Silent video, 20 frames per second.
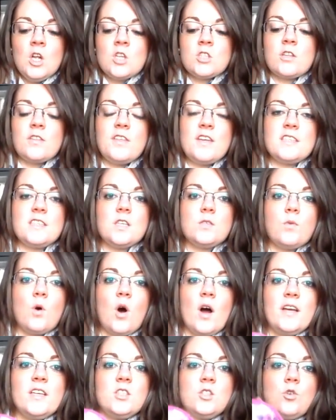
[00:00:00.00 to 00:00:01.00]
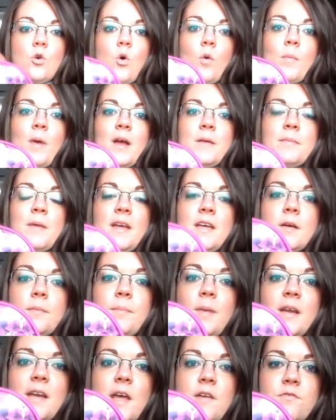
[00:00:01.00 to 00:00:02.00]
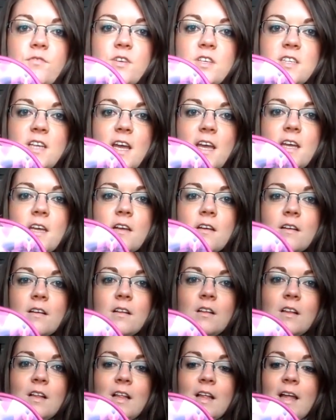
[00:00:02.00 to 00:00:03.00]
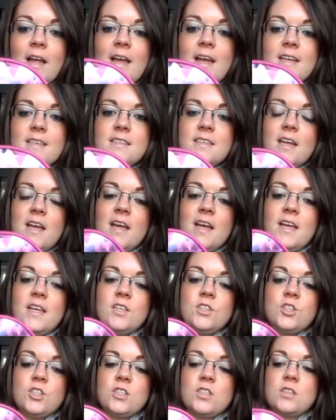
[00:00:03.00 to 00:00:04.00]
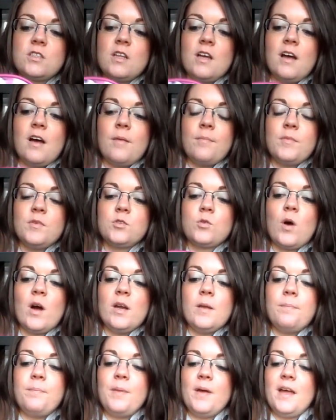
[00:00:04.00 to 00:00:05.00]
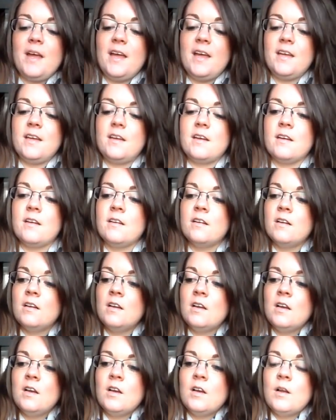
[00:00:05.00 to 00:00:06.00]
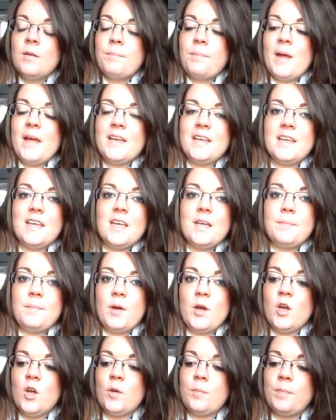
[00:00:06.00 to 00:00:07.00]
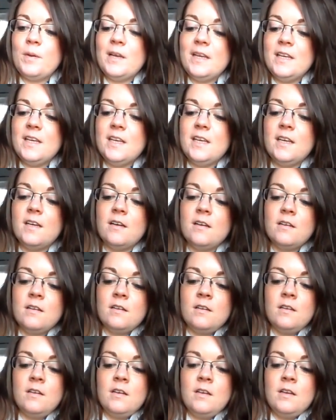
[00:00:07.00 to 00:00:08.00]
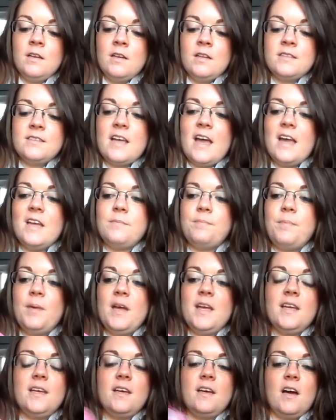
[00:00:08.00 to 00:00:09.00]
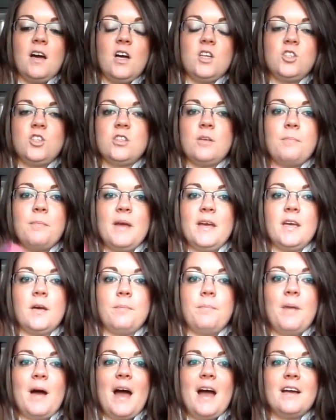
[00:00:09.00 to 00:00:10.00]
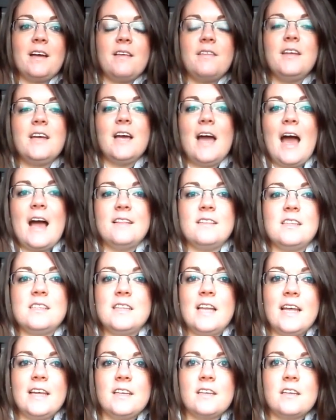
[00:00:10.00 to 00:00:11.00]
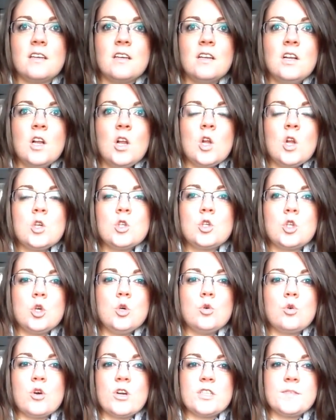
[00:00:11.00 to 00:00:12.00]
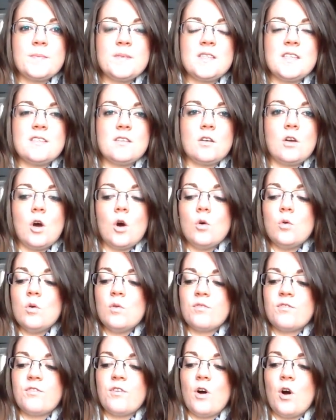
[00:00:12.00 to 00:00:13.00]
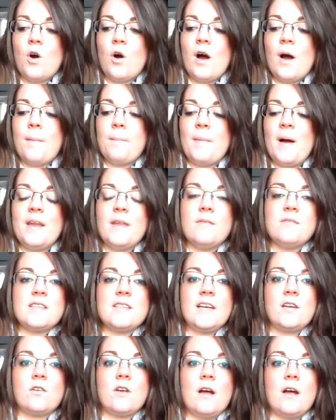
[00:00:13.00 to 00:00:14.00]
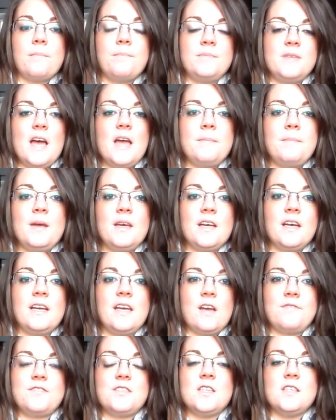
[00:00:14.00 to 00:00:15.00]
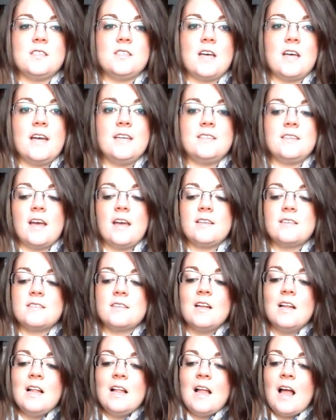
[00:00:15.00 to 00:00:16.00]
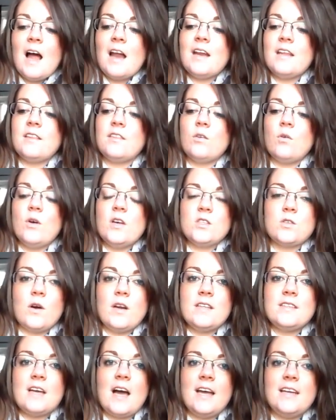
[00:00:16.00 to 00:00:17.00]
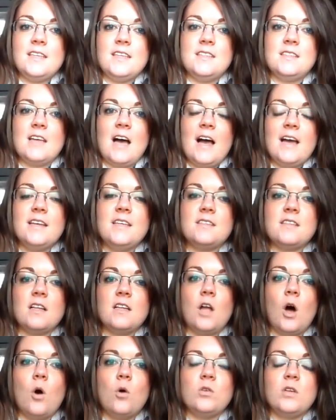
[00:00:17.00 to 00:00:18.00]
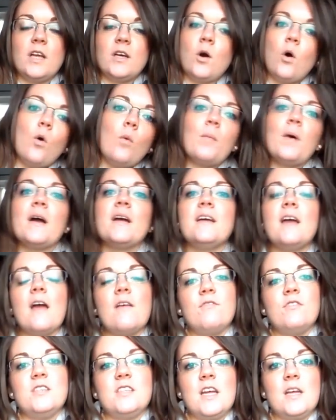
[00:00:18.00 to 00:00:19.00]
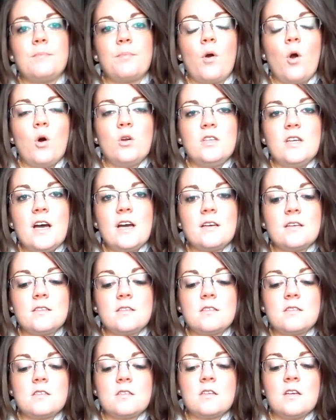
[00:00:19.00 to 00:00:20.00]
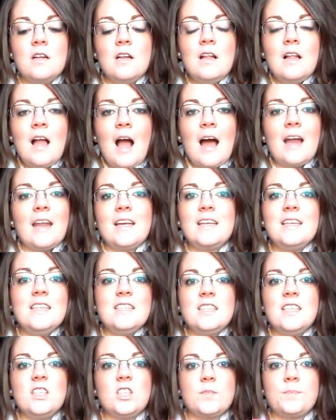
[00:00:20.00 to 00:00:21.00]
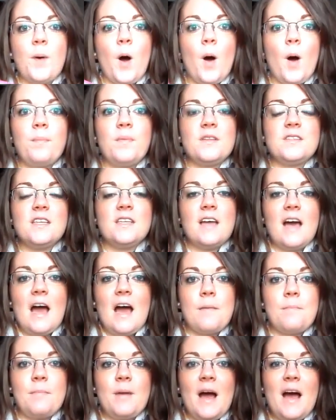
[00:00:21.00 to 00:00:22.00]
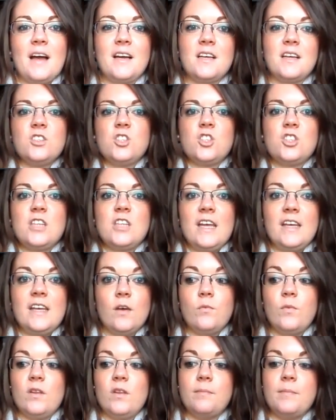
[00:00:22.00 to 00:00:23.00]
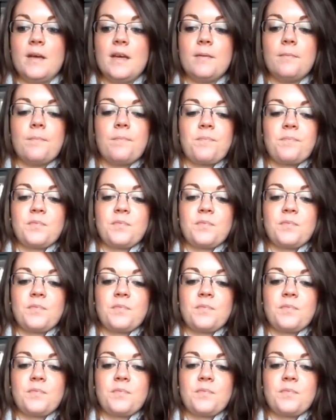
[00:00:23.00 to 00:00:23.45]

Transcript: So this is what I store my makeup in every day. It is just it's quite a big pinky purpley Ted Baker just a makeup bag. I think I had this like 2 Christmases ago for and it was like Ted Baker gifts inside it, and I thought it's quite a tidy size that'll hold like all my everyday products, and I can easily just pop this in a handbag and just take it with me.